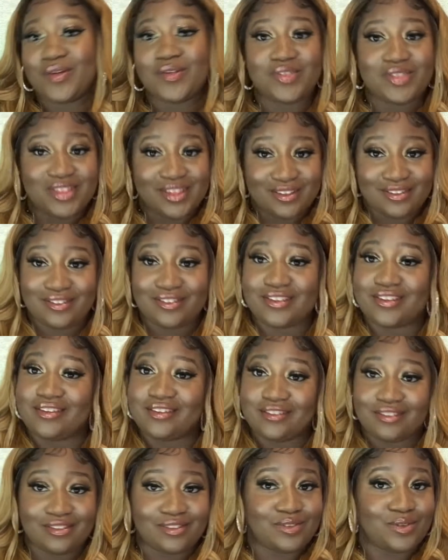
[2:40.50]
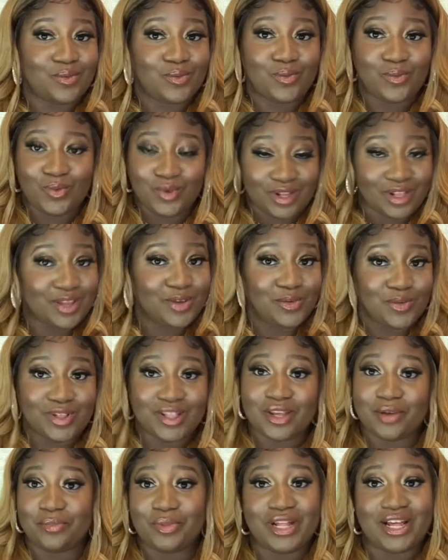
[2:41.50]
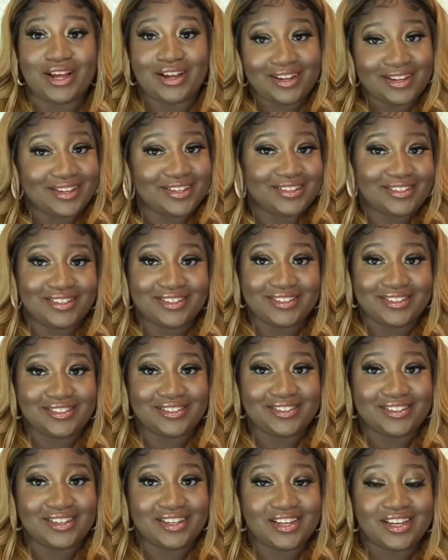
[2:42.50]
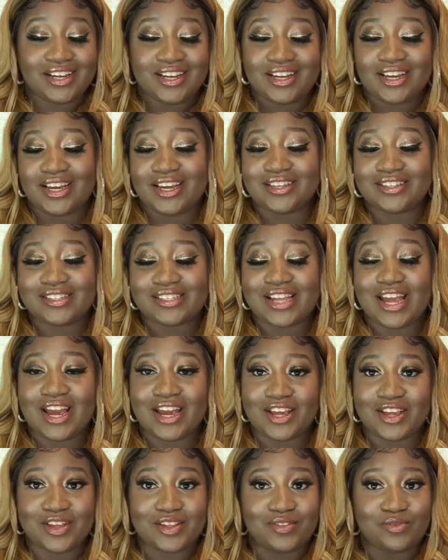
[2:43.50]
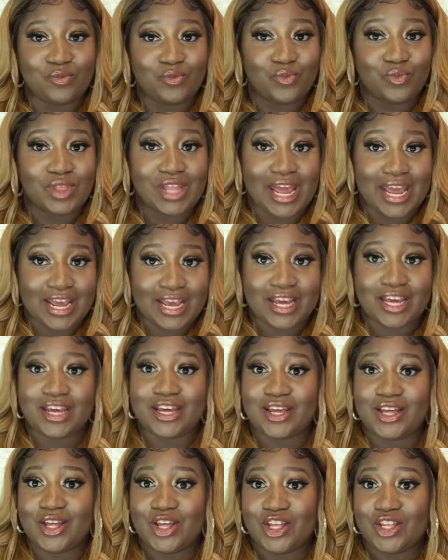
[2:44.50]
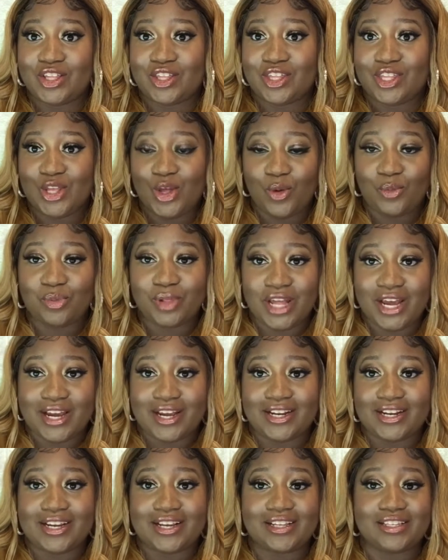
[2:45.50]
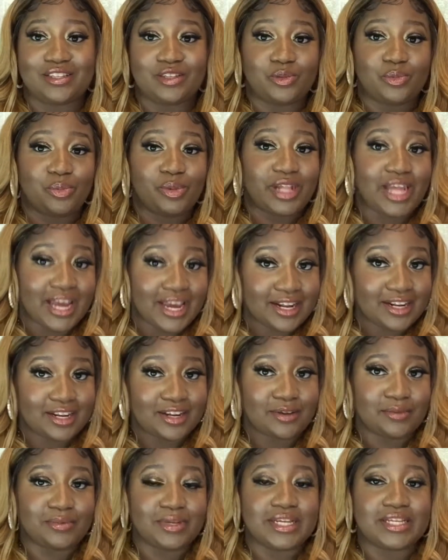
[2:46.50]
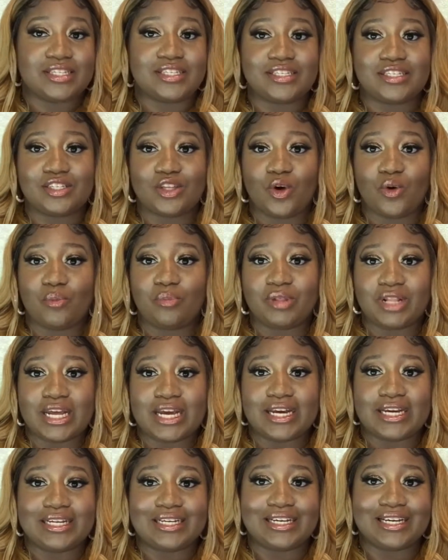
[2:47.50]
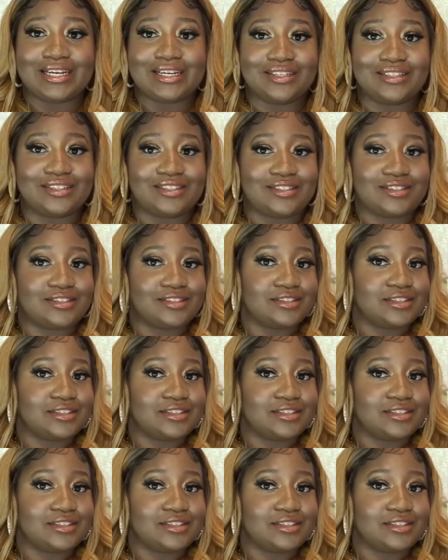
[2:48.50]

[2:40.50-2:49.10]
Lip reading: this is really blonde. It's not like so blonde, it's platinum, it's so blonde, it's,